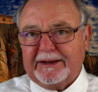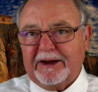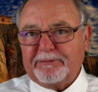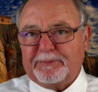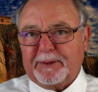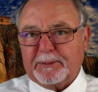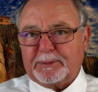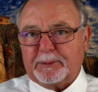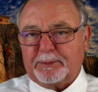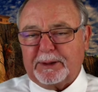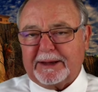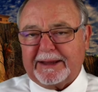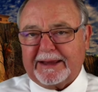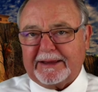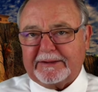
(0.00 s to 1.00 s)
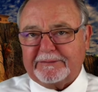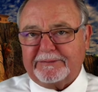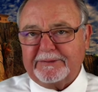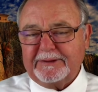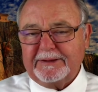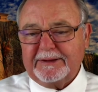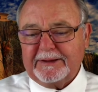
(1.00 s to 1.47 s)
enough people
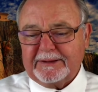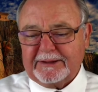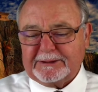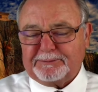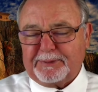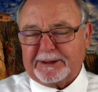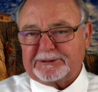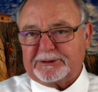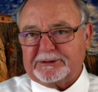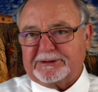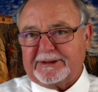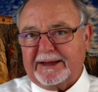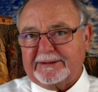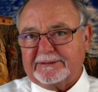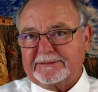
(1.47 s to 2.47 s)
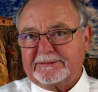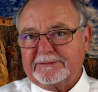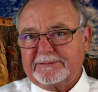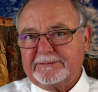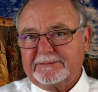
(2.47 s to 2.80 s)
believe this picture is Satan.